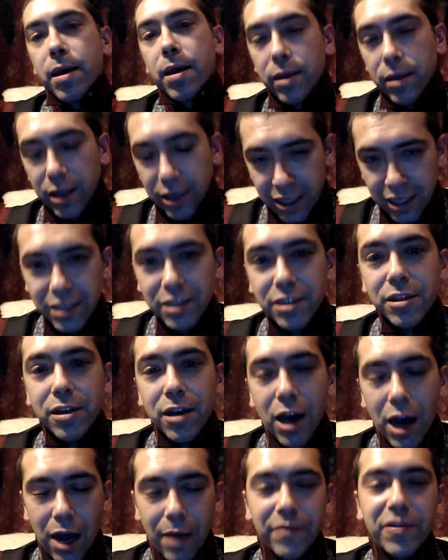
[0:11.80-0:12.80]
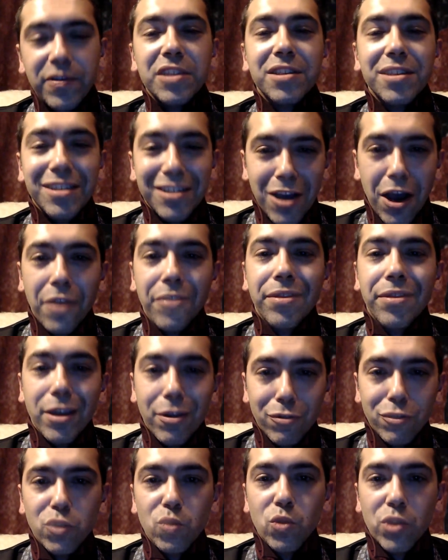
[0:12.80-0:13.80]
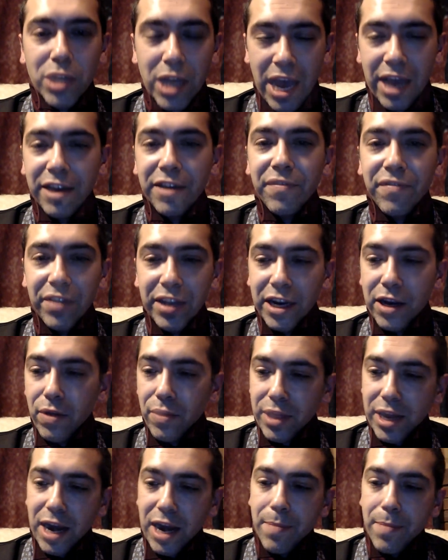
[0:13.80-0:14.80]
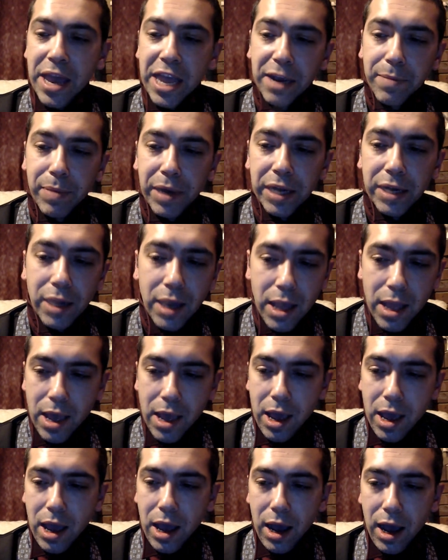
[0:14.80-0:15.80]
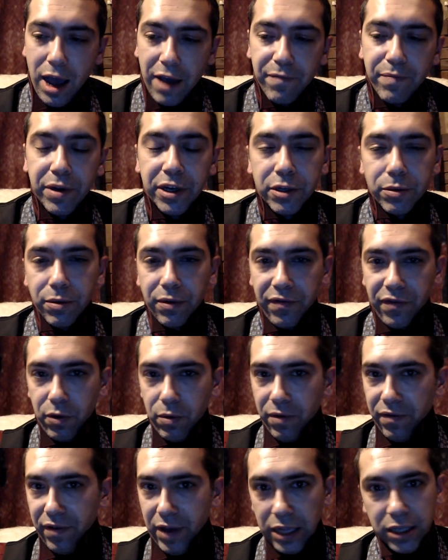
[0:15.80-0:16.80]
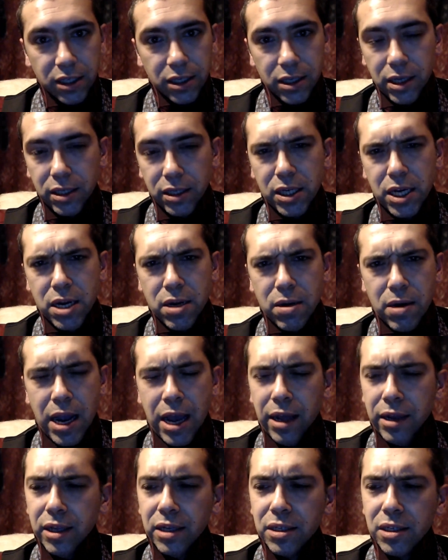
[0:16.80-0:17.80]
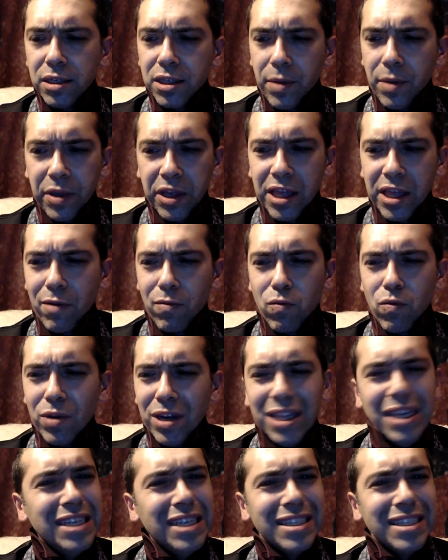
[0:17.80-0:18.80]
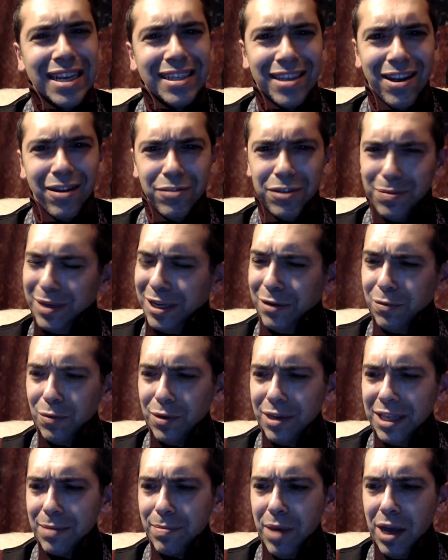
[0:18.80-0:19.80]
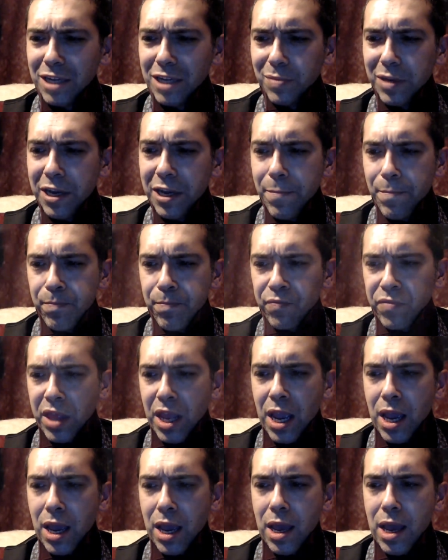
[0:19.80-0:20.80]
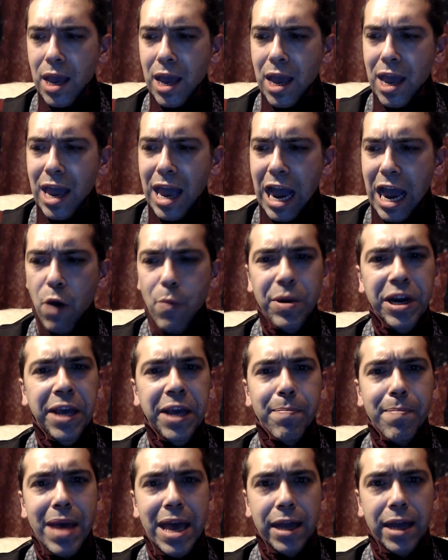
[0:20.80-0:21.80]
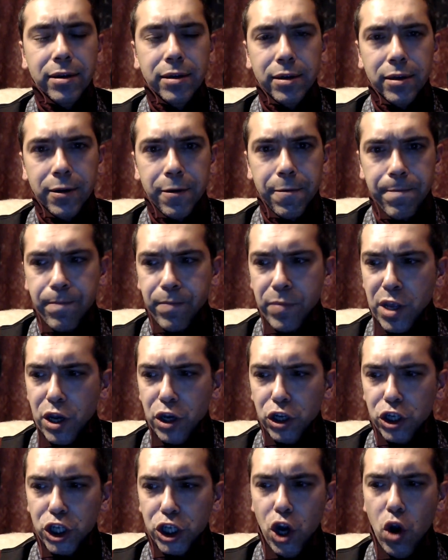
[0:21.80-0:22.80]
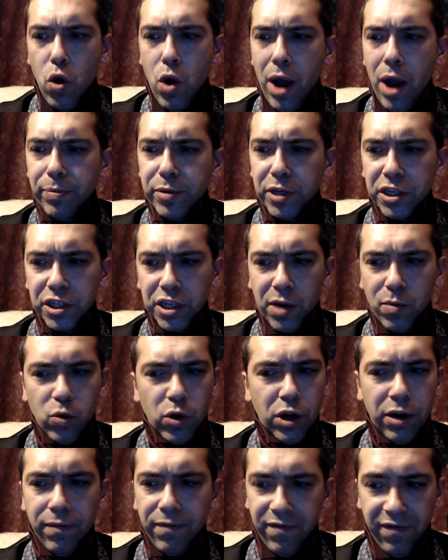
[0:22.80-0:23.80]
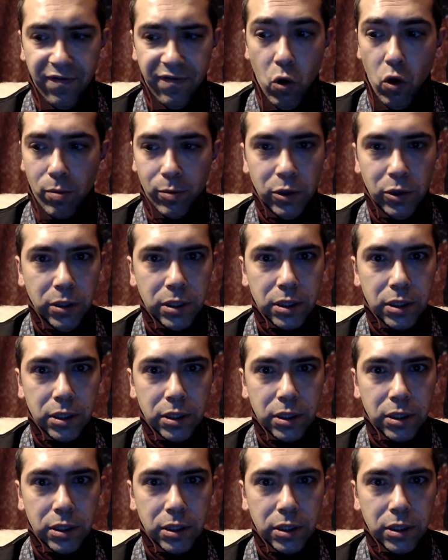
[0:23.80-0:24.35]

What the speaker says: this is obviously not the usual kind of video that I make, but I've been to a few events this year, and this is something that really stands out to me and really bugs me. How many men show up to somewhere formal